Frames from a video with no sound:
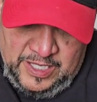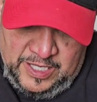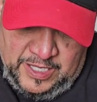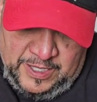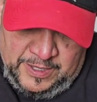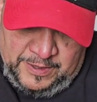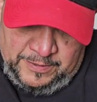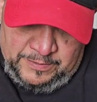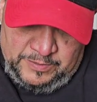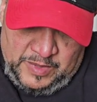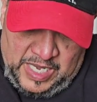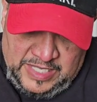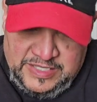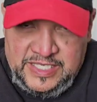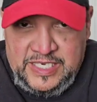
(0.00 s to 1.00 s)

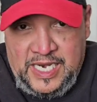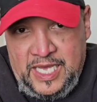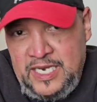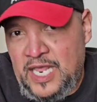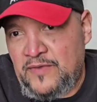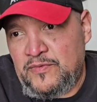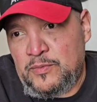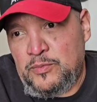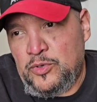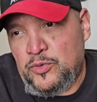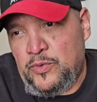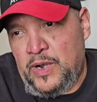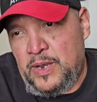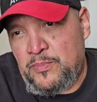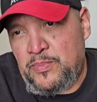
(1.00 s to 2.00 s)
I did not have a
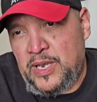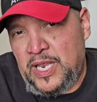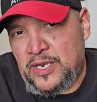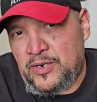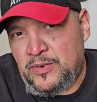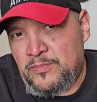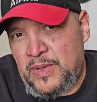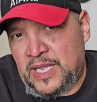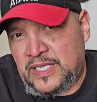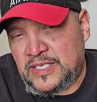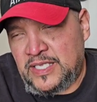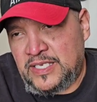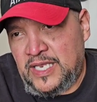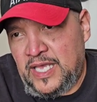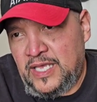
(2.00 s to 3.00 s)
Blu-ray player back in
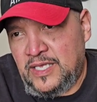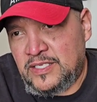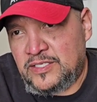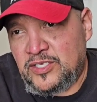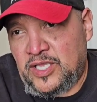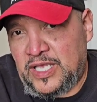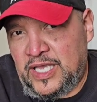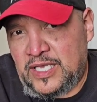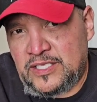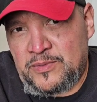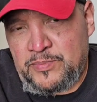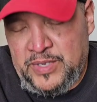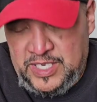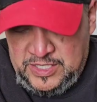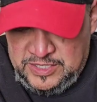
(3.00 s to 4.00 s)
the day until I got the
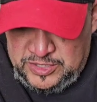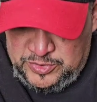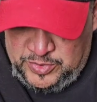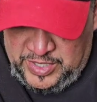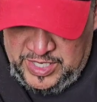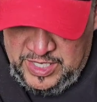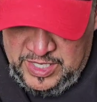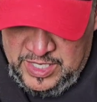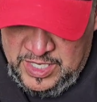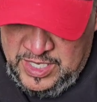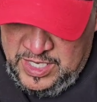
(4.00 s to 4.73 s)
PS3.